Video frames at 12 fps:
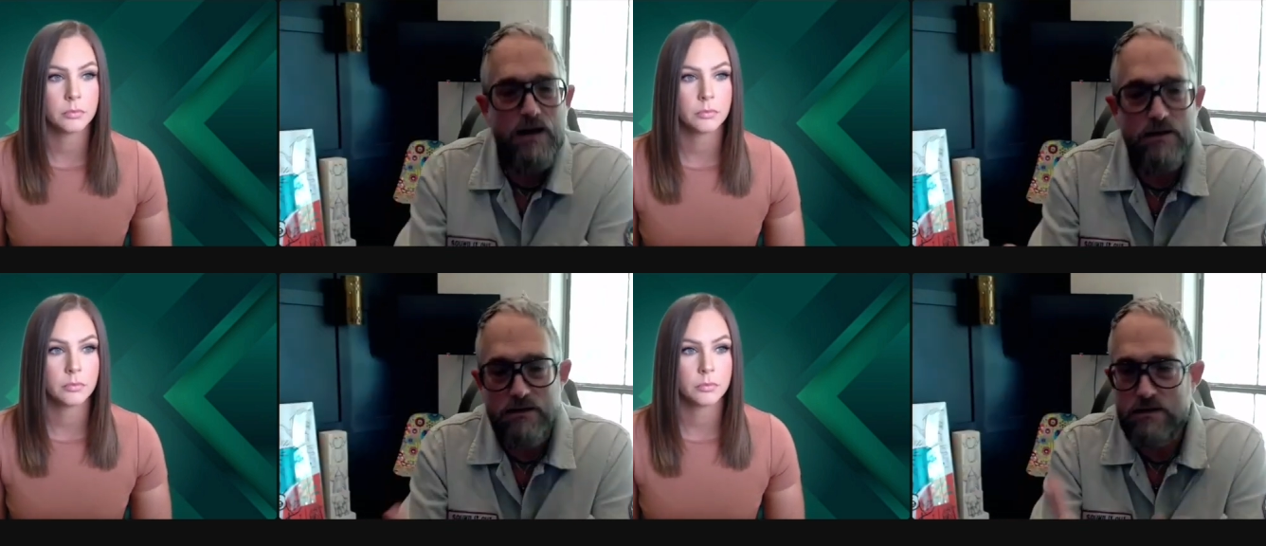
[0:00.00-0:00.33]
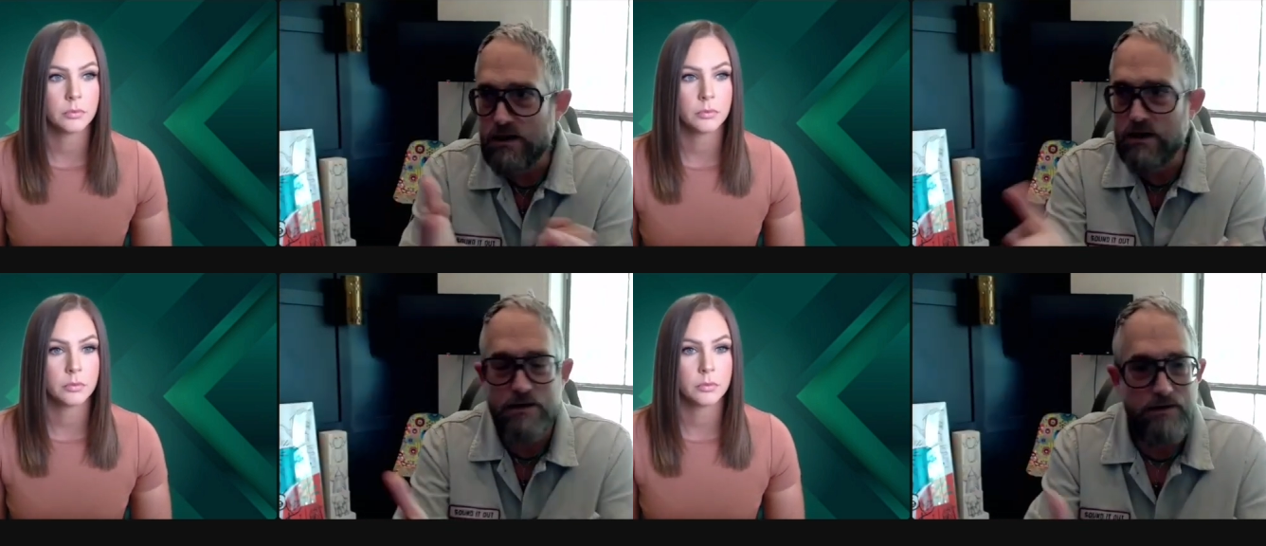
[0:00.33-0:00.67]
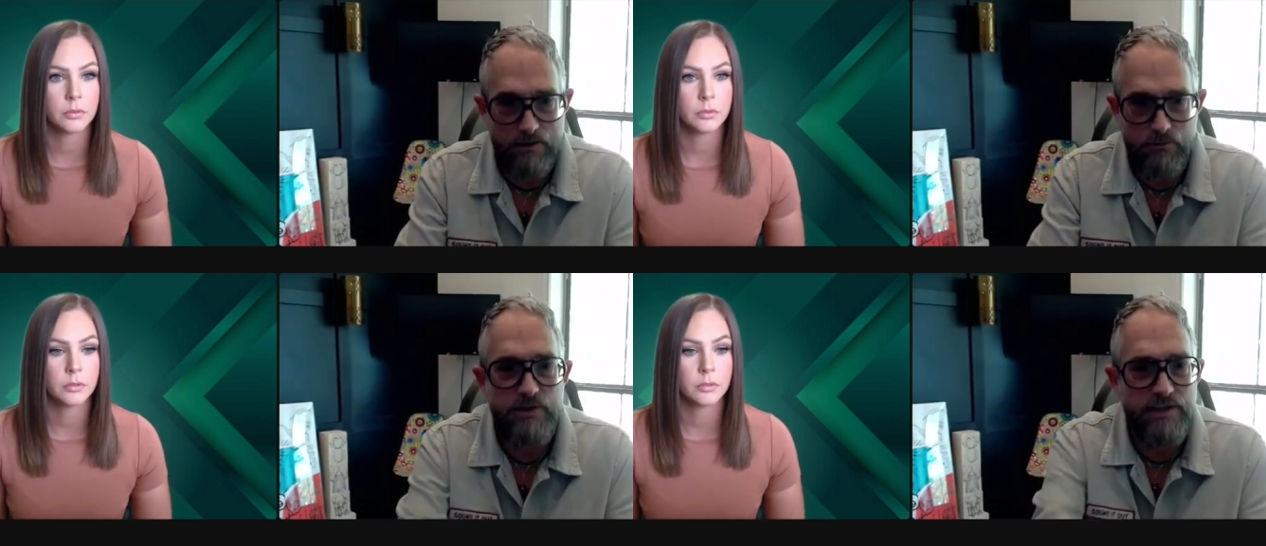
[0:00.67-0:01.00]
Speaker 1: God, I really
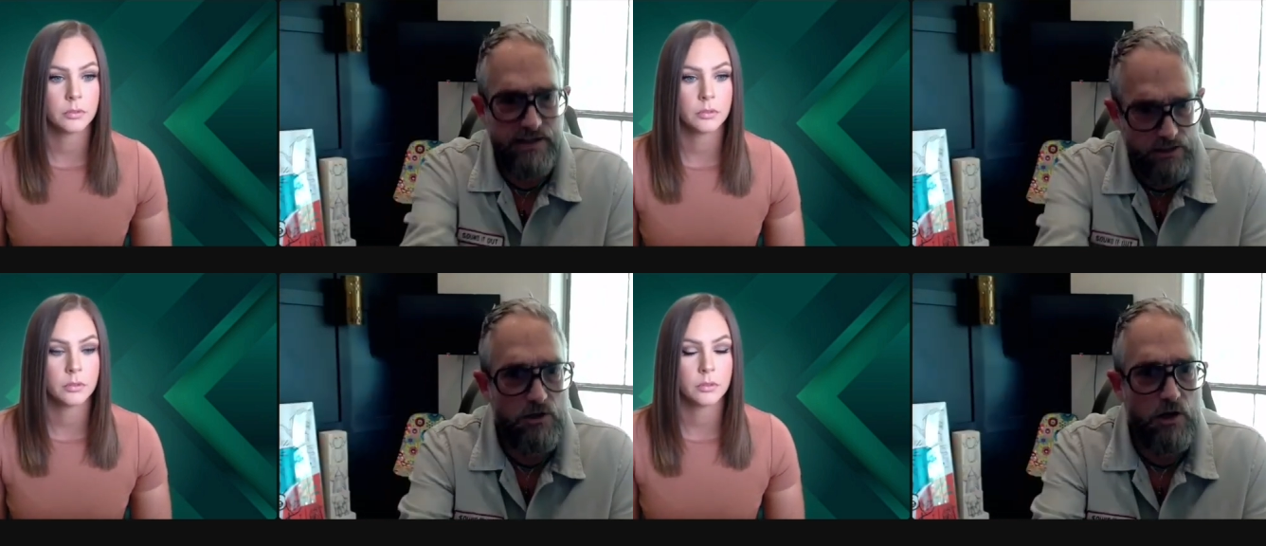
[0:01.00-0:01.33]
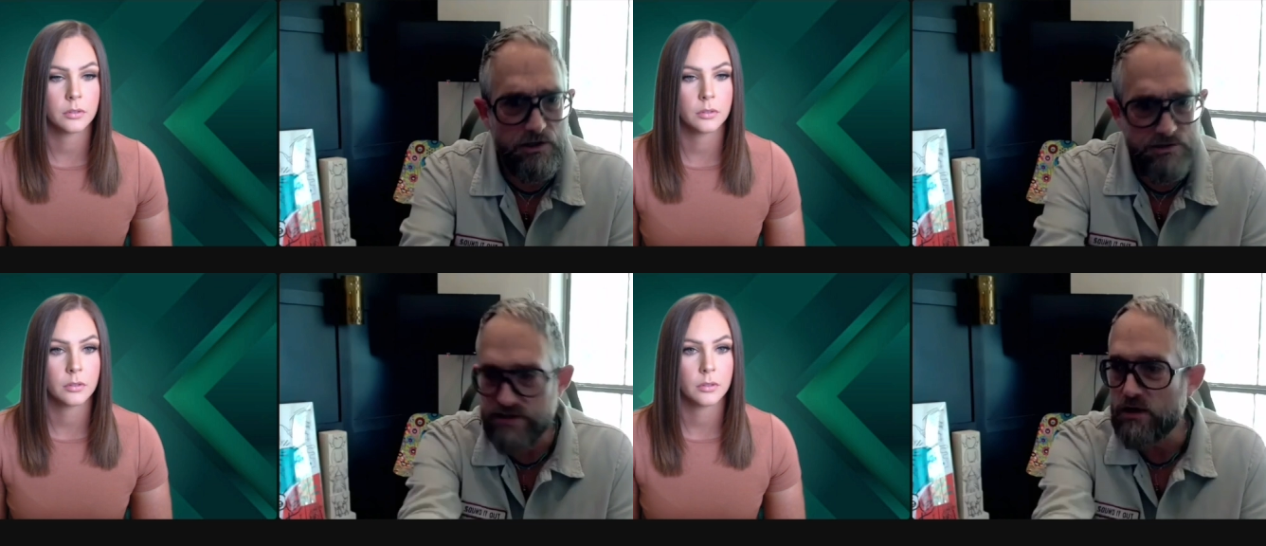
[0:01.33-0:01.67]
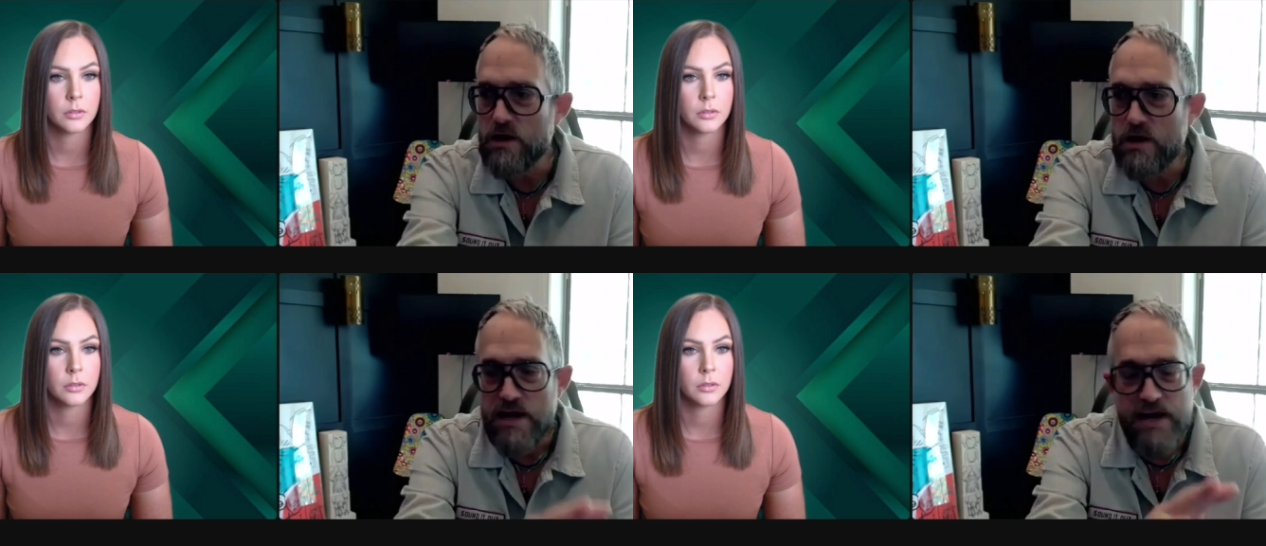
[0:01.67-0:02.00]
got lost there.
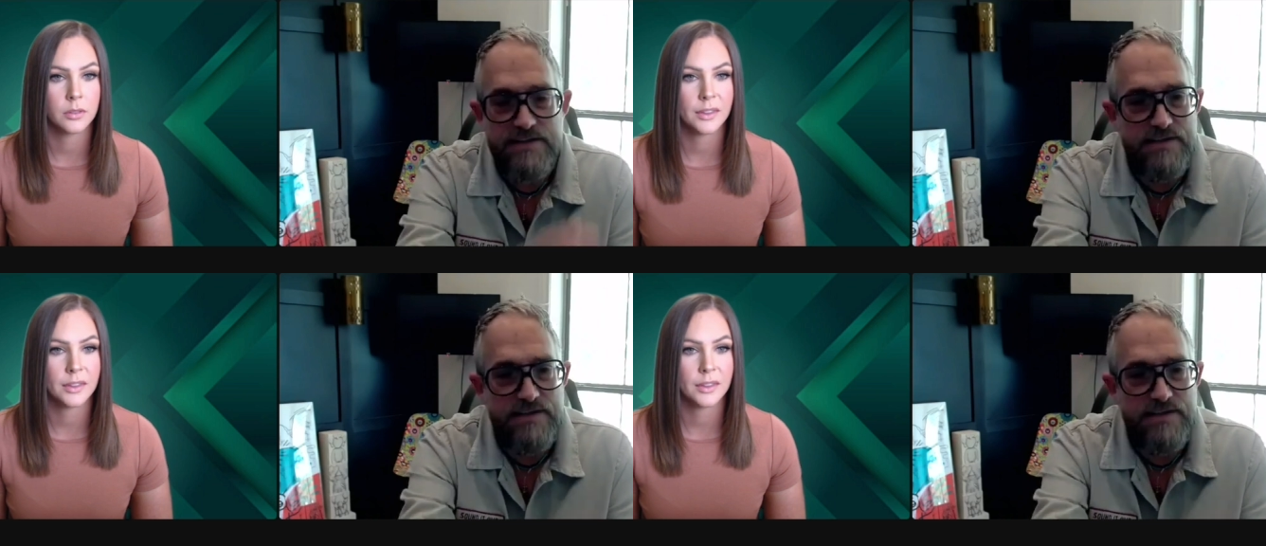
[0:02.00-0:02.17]
It's uh,